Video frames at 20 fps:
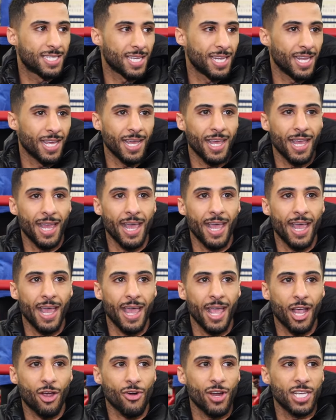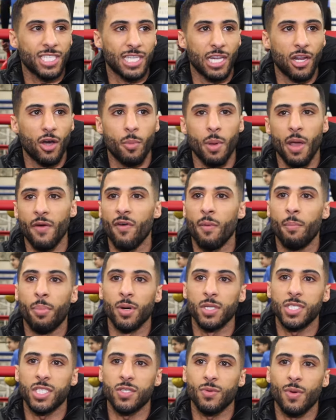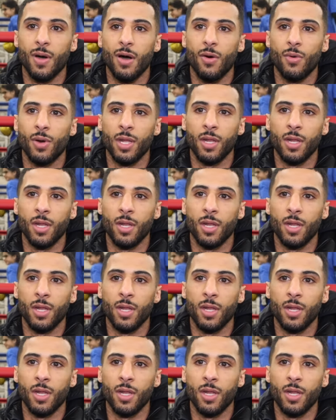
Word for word: And it, it creates a little bit of a buzz as well.